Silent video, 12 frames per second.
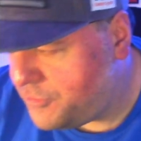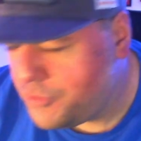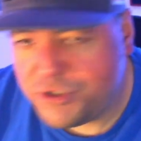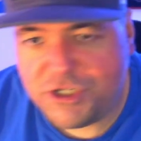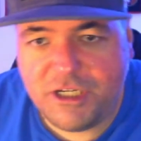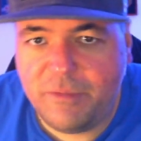you're
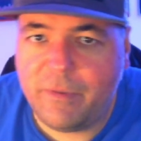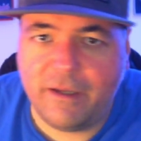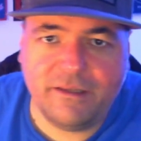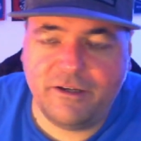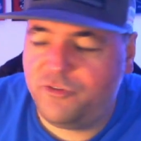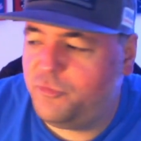cheap, uh,
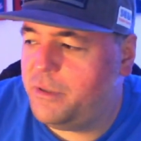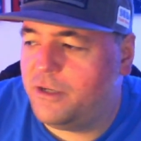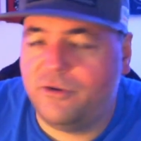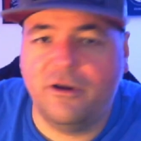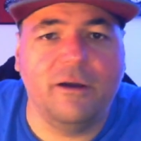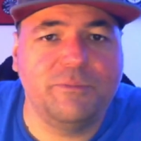there's
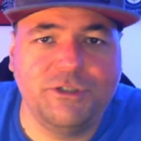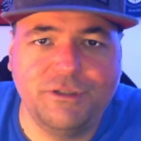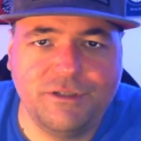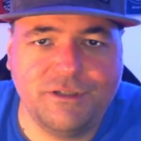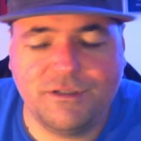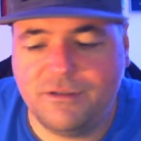better
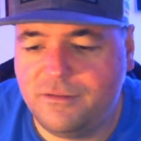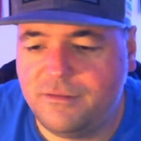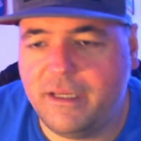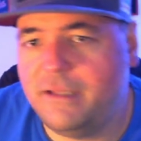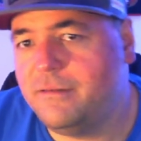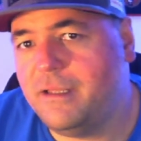options
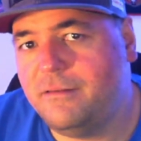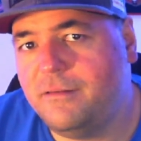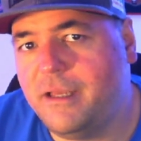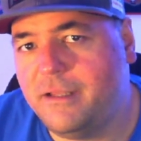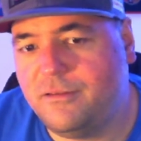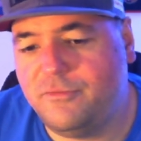than, than
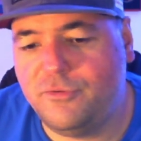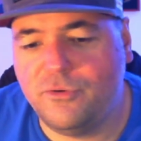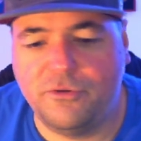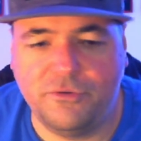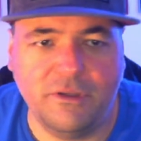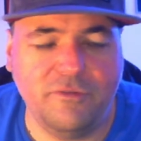that if you're
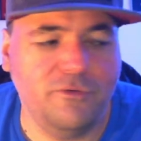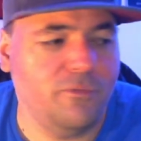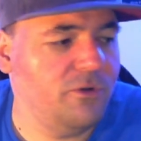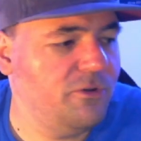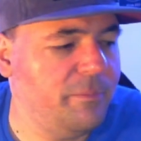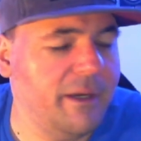on if you
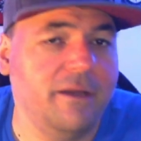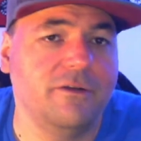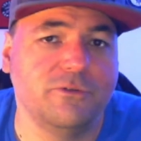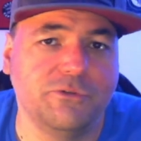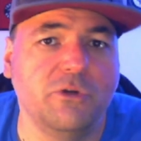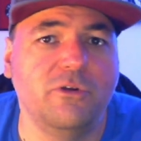want to buy a
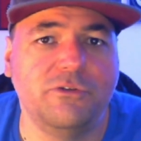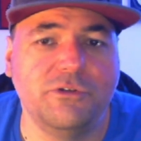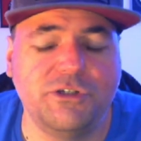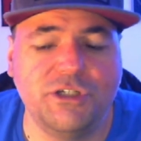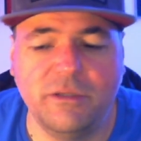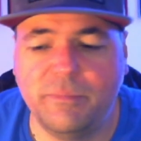controller on the
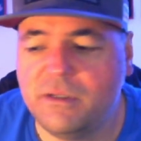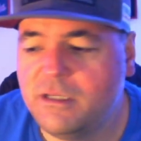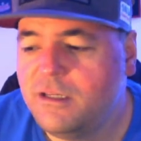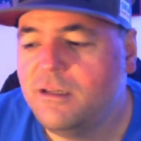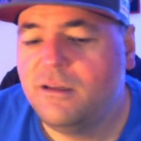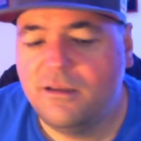cheap
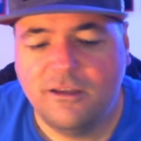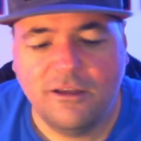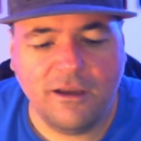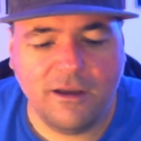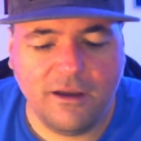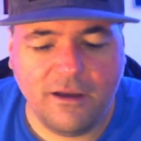
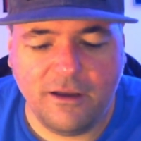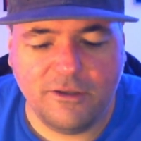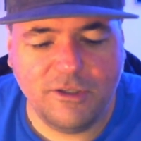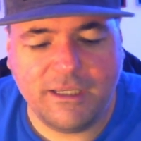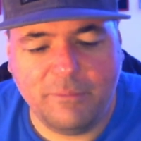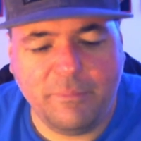uh,
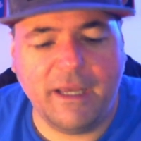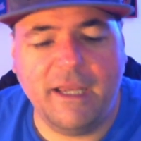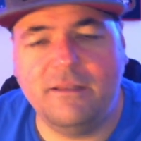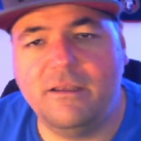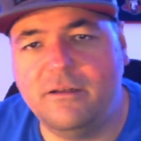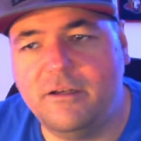you can buy,
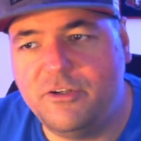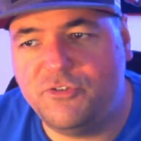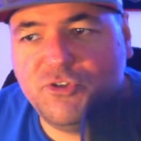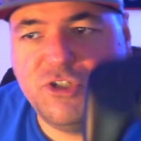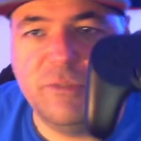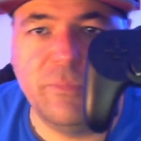there, there's
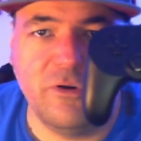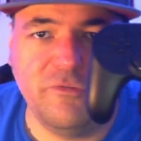cheaper